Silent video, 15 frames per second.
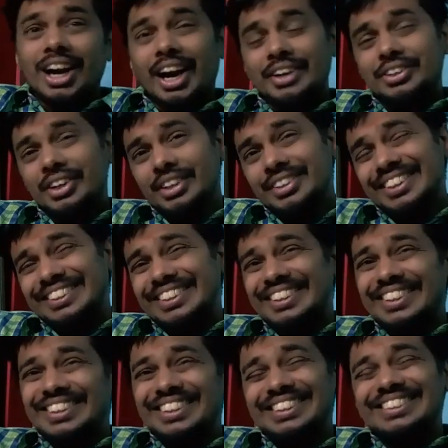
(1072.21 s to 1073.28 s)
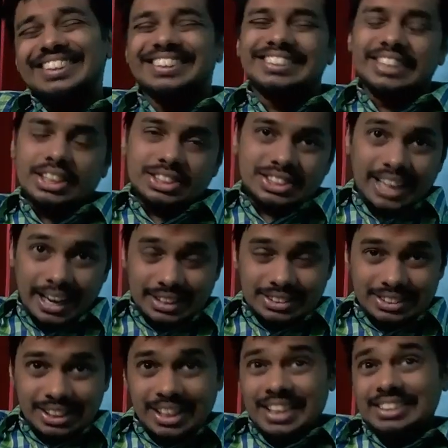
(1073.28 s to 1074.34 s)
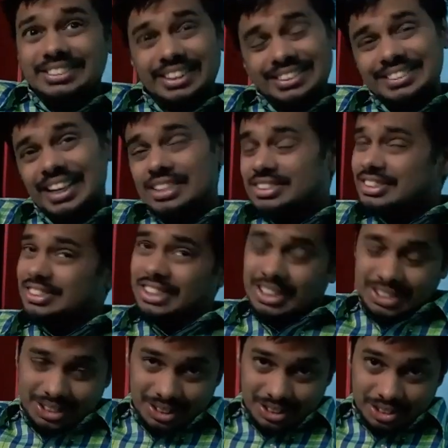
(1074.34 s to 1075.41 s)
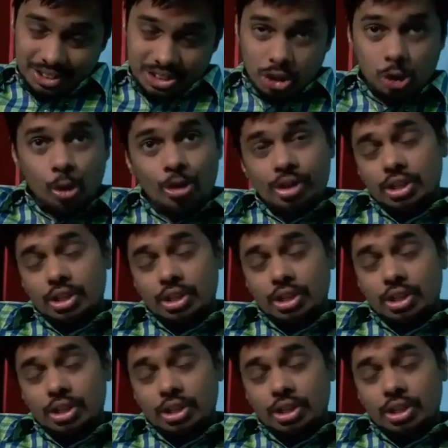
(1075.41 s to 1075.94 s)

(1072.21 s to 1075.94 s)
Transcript: 180 degrees is 6 signs. 6 signs is 6 years.